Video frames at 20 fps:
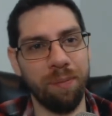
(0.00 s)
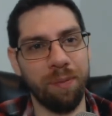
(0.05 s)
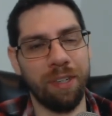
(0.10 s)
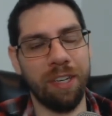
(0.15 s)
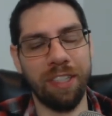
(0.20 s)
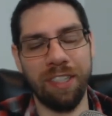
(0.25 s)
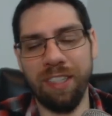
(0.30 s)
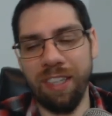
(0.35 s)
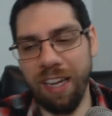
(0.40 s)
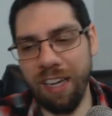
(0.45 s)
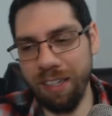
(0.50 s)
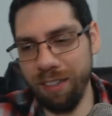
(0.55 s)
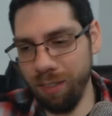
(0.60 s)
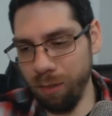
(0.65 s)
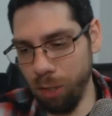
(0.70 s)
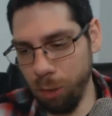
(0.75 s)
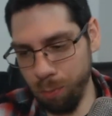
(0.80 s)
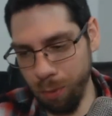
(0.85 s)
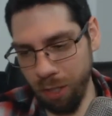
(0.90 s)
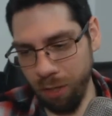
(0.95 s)
because
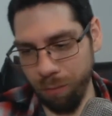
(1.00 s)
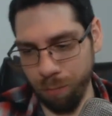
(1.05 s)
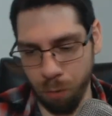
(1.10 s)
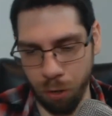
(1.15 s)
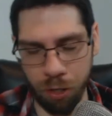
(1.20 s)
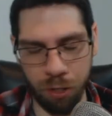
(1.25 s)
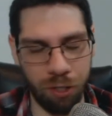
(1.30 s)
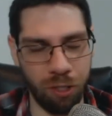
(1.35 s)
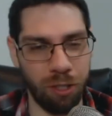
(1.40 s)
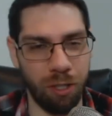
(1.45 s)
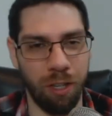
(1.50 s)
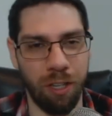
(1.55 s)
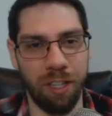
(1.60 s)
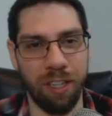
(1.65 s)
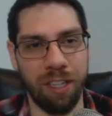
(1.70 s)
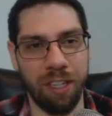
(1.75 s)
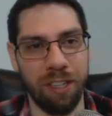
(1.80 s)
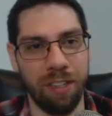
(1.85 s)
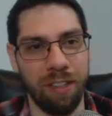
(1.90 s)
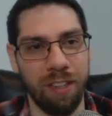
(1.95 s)
speaking
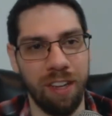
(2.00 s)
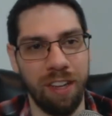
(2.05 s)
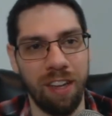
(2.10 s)
personally,